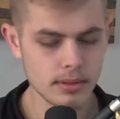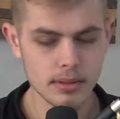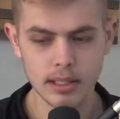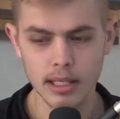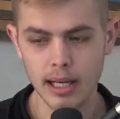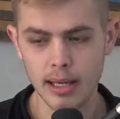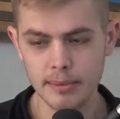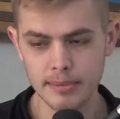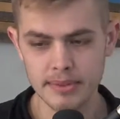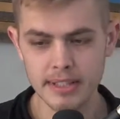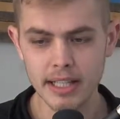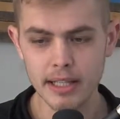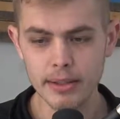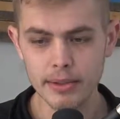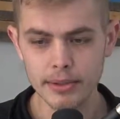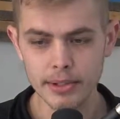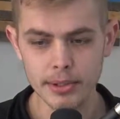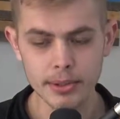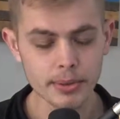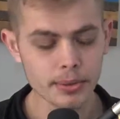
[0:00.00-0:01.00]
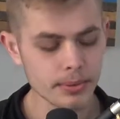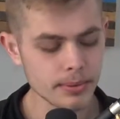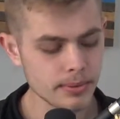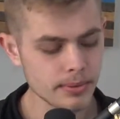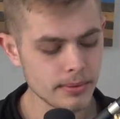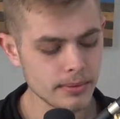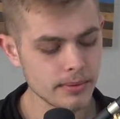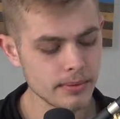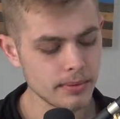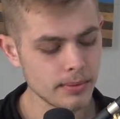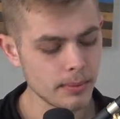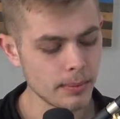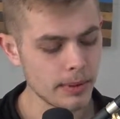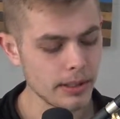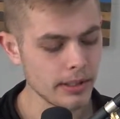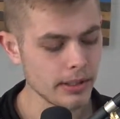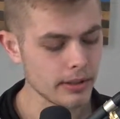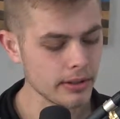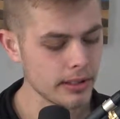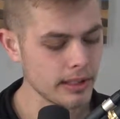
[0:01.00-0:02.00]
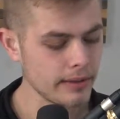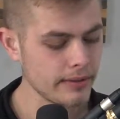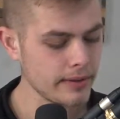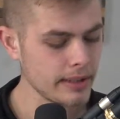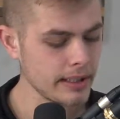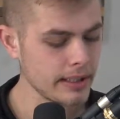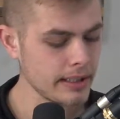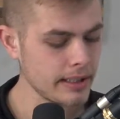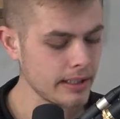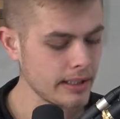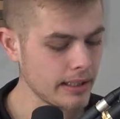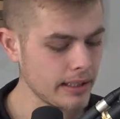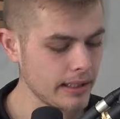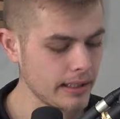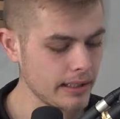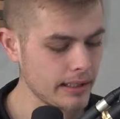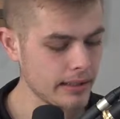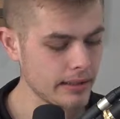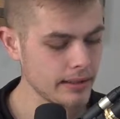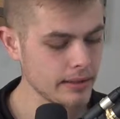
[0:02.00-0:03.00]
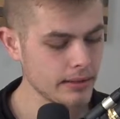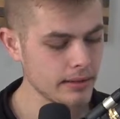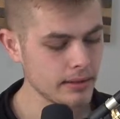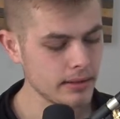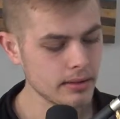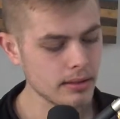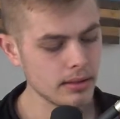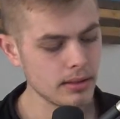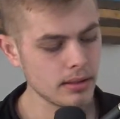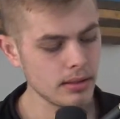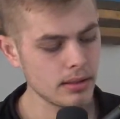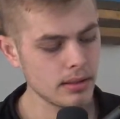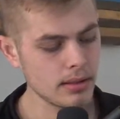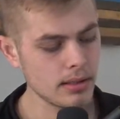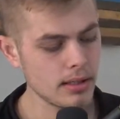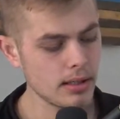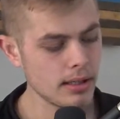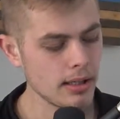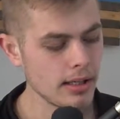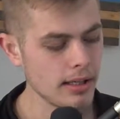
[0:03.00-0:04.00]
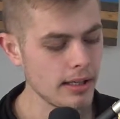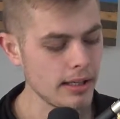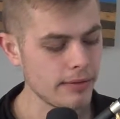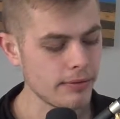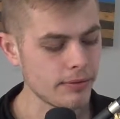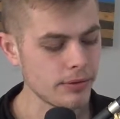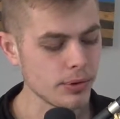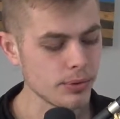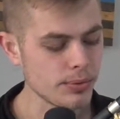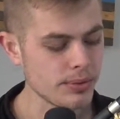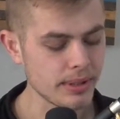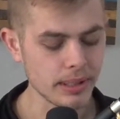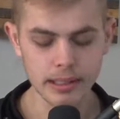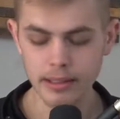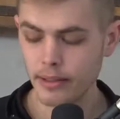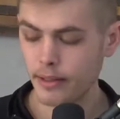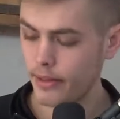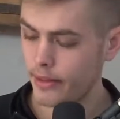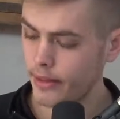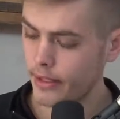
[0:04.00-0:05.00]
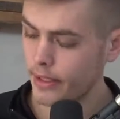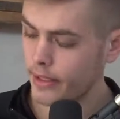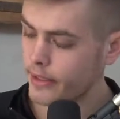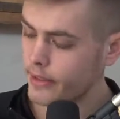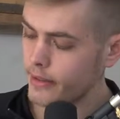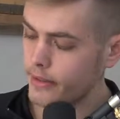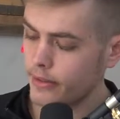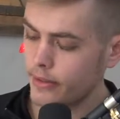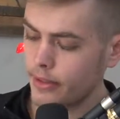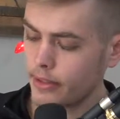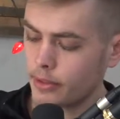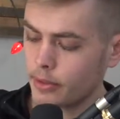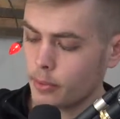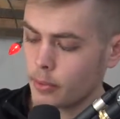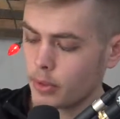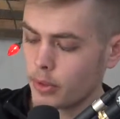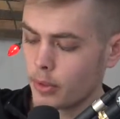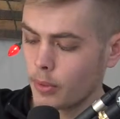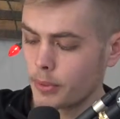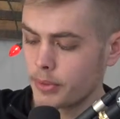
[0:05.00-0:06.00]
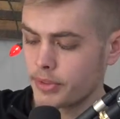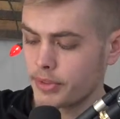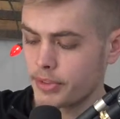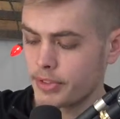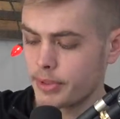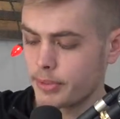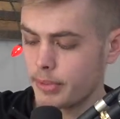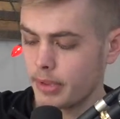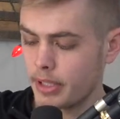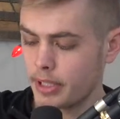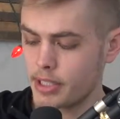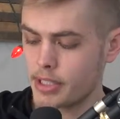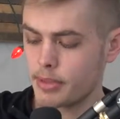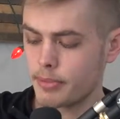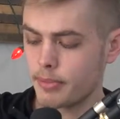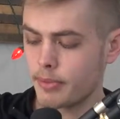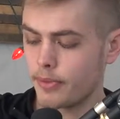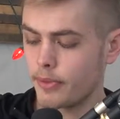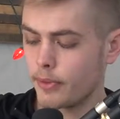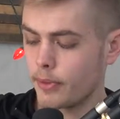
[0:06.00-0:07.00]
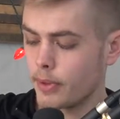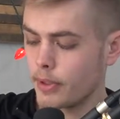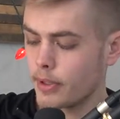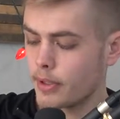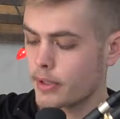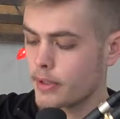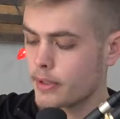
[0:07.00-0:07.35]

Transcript: I'm telling you, we are living in a. If you didn't think that the world was a simulation before,